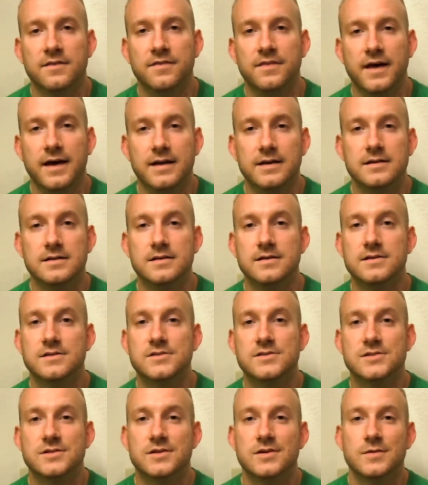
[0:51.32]
that
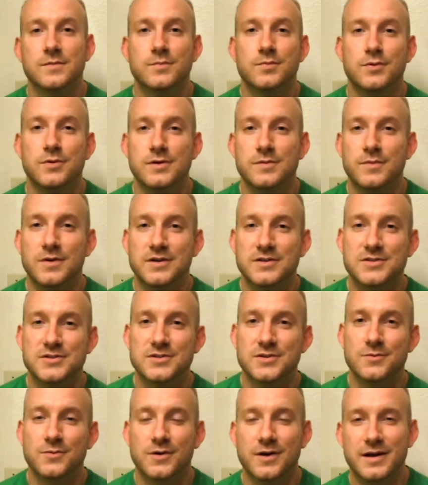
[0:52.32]
is pretty
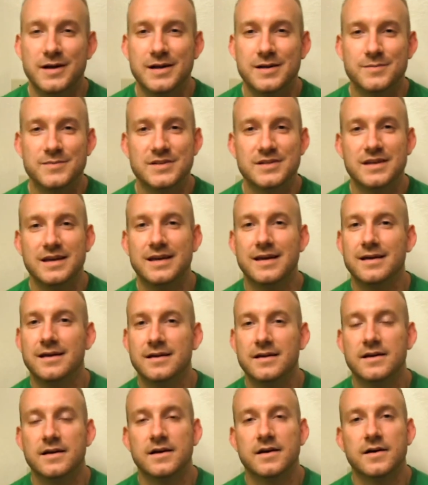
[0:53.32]
much where I am today.
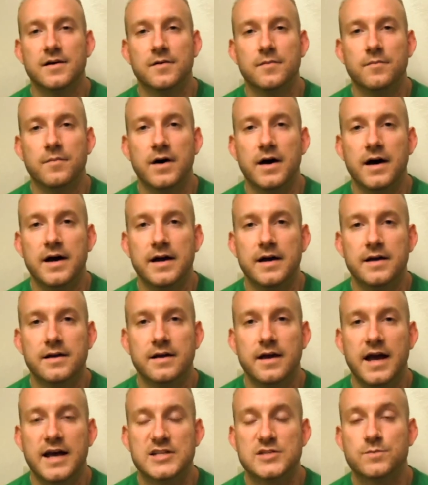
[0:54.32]

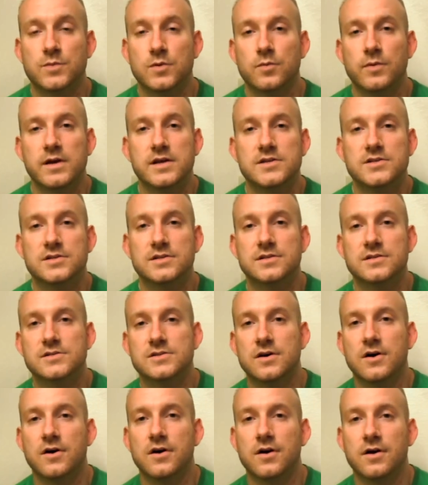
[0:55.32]
My
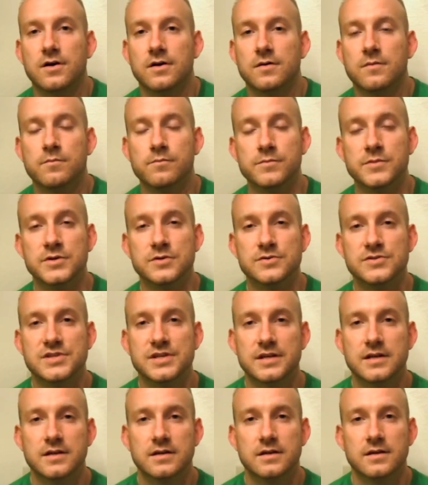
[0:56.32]
aspirations are
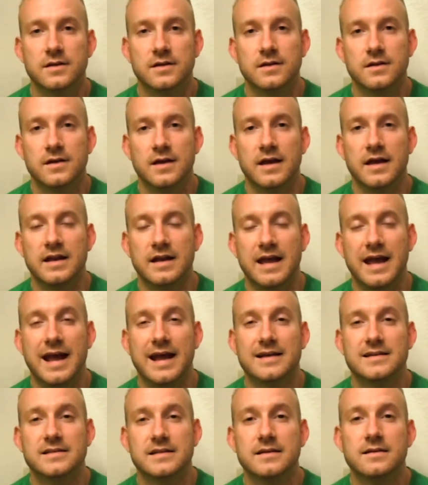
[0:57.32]
music and
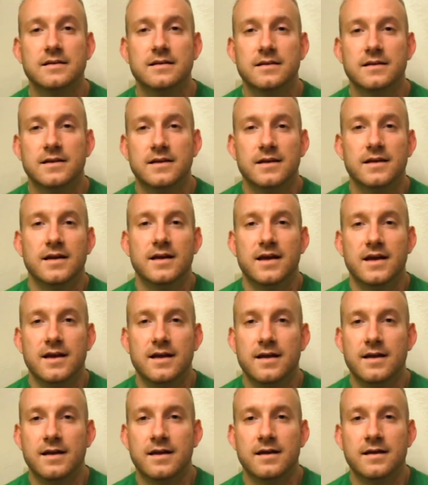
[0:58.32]
acting
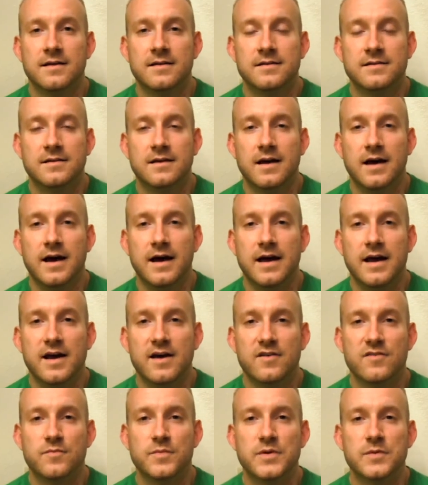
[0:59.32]
and I
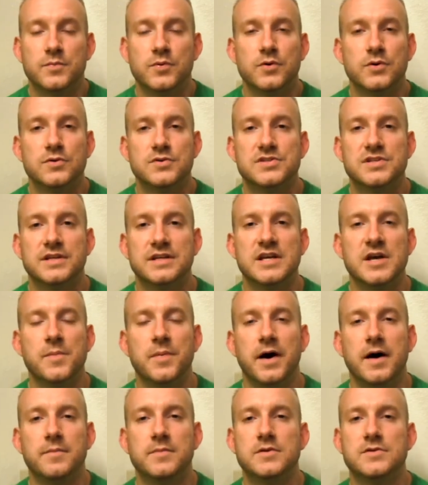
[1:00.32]
have been producing hip
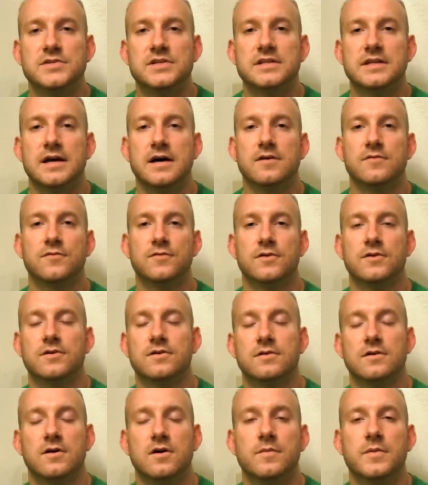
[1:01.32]
hop music now
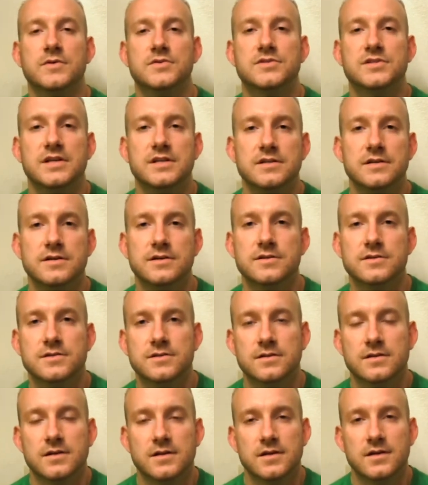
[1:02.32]
for almost 10
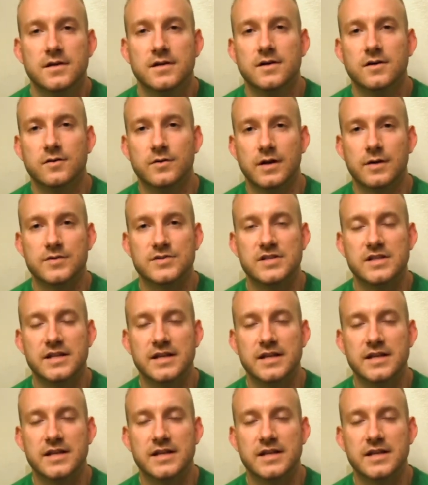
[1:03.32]
years. When I was in